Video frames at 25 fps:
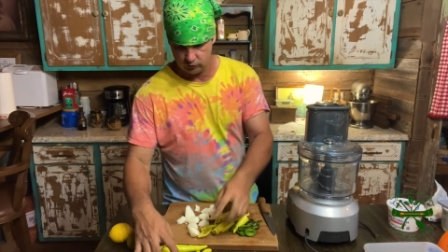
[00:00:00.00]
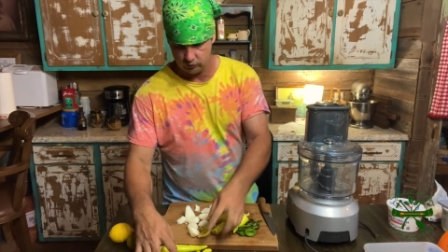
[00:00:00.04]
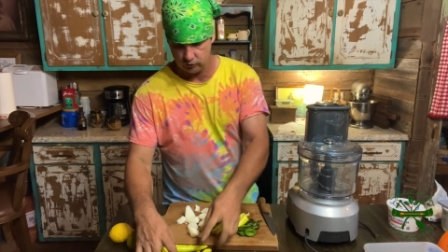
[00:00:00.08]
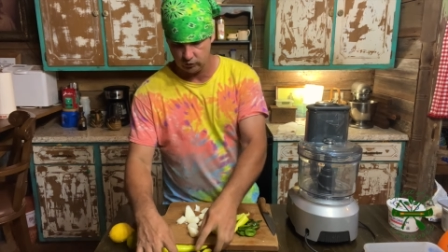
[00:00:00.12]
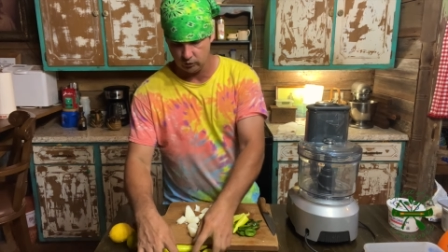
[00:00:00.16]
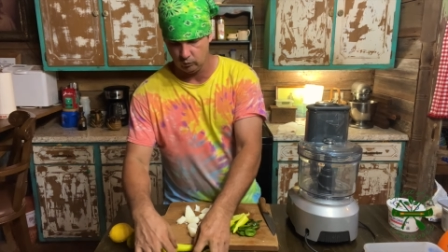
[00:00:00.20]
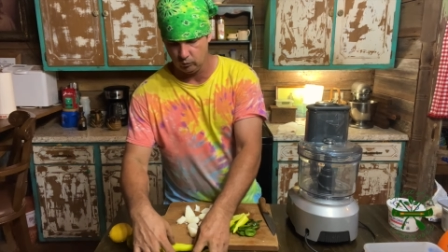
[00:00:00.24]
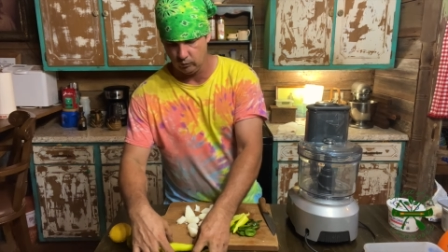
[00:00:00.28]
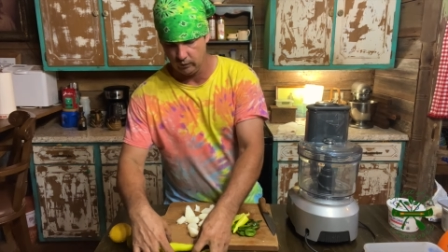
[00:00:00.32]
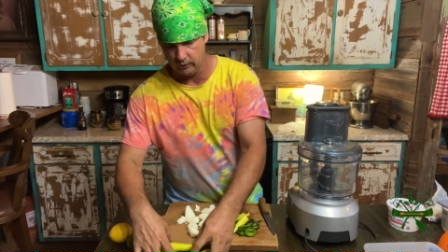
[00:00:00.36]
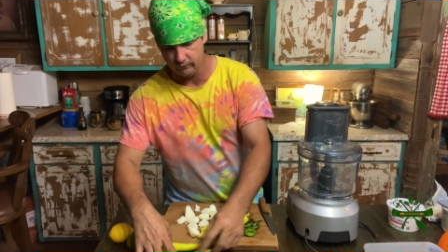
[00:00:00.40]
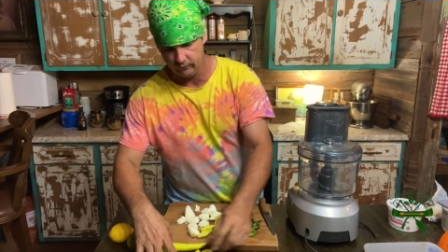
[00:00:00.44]

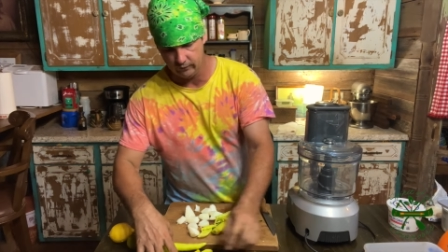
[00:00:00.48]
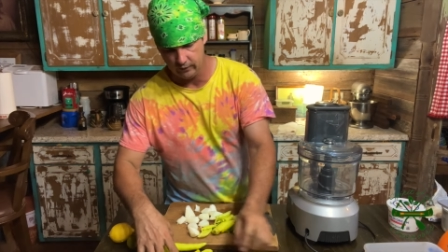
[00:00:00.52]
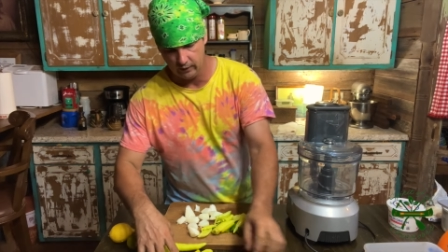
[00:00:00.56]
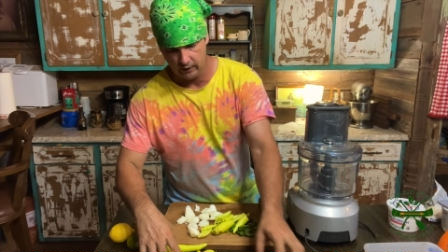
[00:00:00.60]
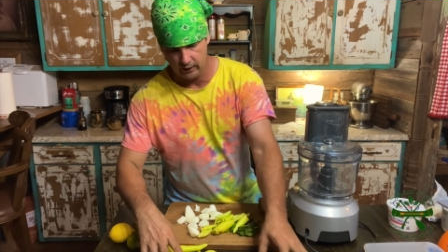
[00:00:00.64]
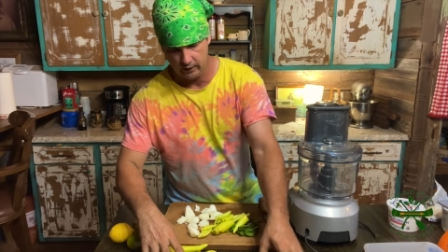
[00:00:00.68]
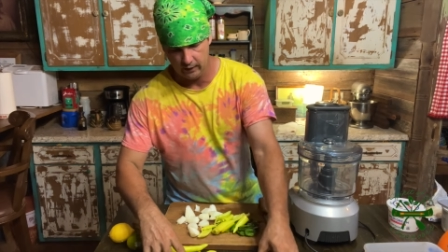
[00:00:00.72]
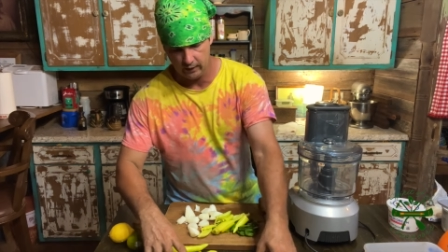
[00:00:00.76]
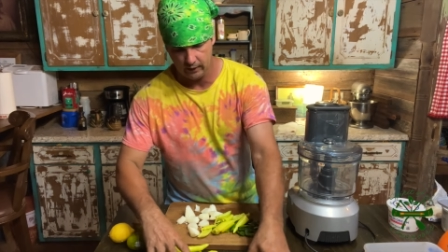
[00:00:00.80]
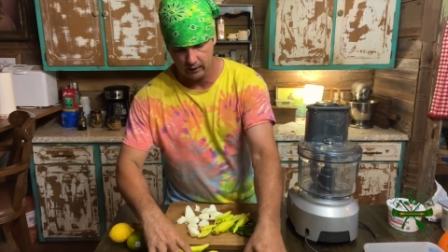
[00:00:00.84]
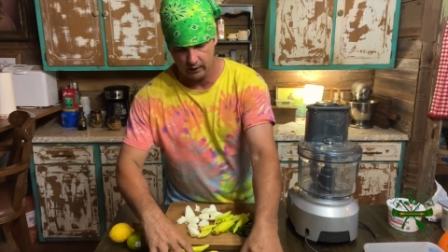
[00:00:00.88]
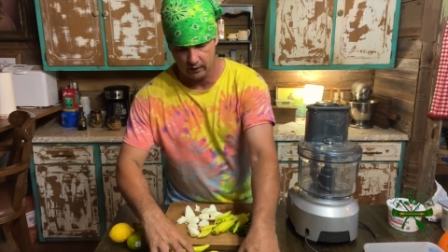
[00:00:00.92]
So we've
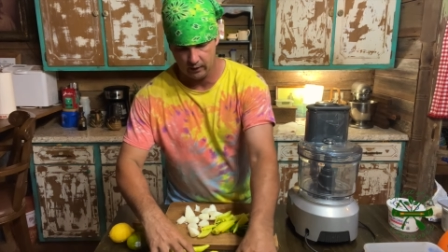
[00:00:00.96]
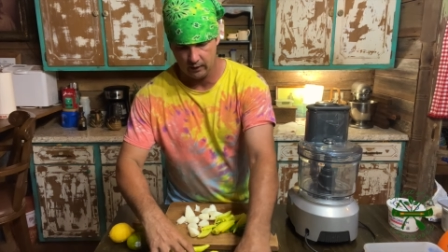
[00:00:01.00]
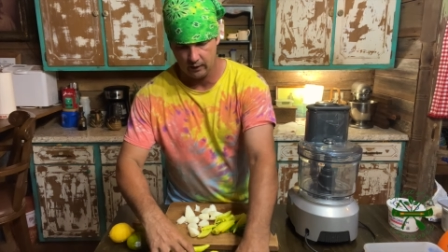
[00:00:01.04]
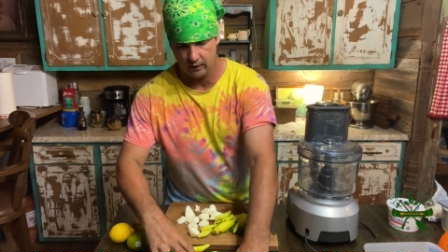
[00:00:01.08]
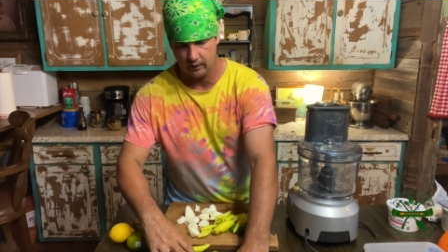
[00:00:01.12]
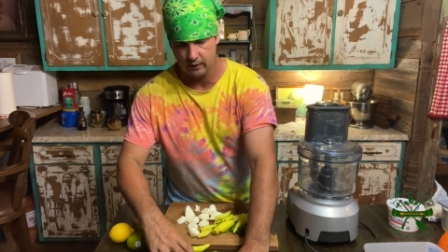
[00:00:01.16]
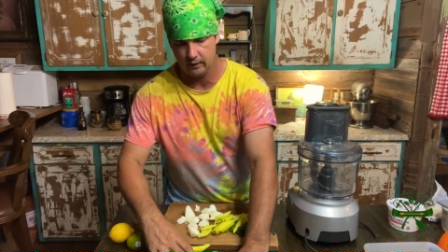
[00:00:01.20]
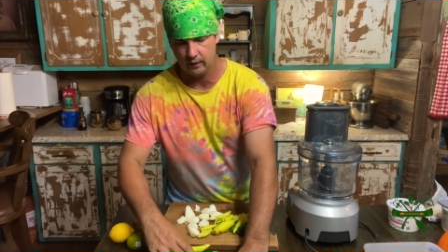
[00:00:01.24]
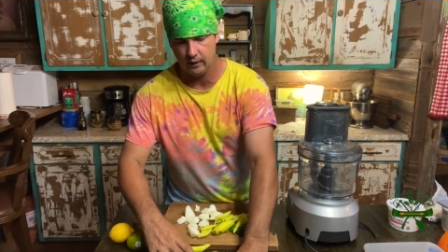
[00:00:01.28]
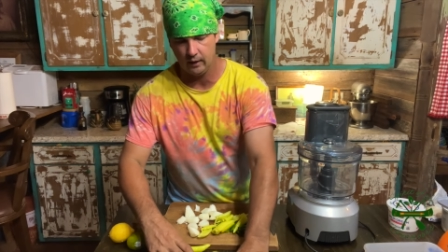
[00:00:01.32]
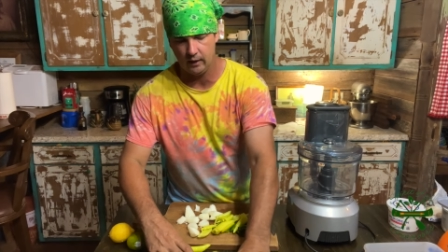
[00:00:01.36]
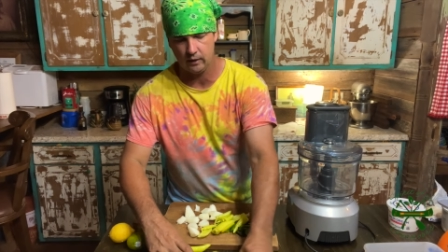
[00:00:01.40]
got,
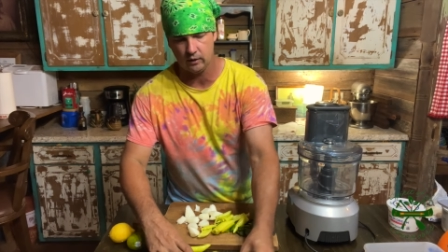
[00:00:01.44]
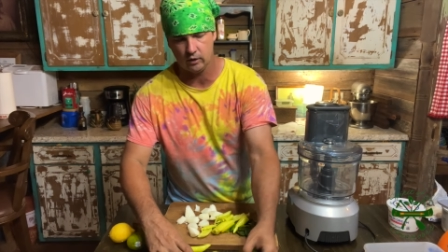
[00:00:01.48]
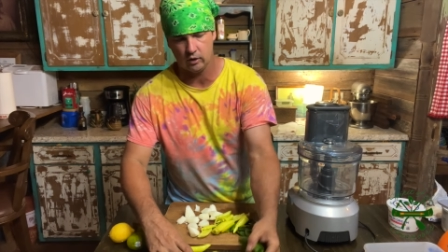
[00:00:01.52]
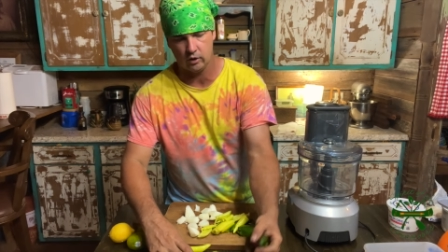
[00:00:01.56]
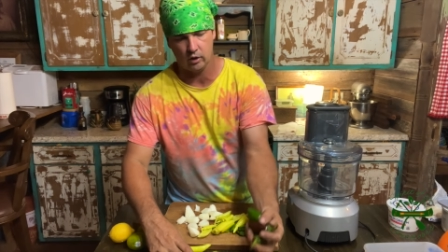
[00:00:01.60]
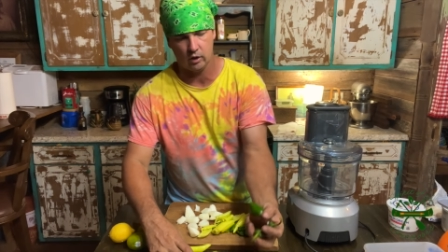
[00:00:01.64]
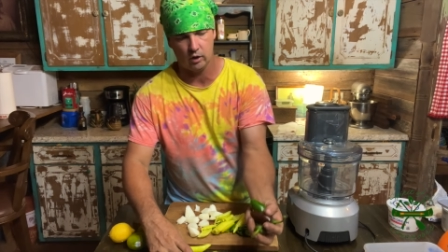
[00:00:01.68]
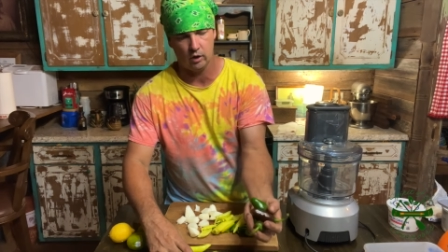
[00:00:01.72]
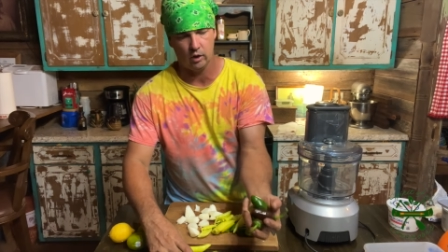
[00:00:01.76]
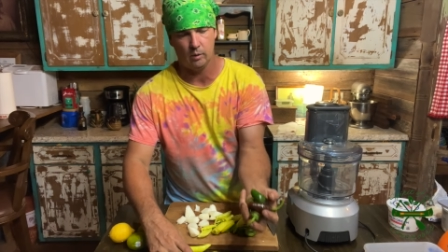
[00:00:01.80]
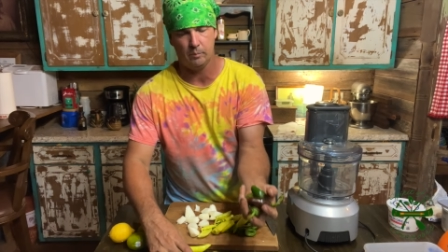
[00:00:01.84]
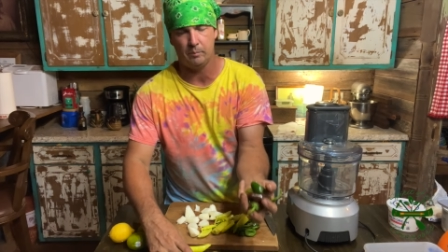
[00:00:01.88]
I hadn't
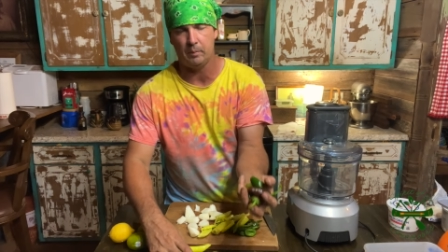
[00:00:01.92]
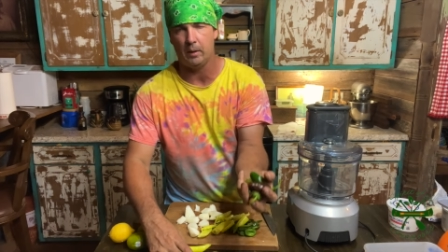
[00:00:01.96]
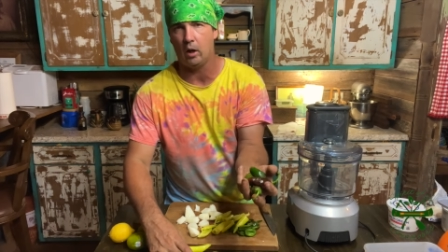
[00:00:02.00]
cut up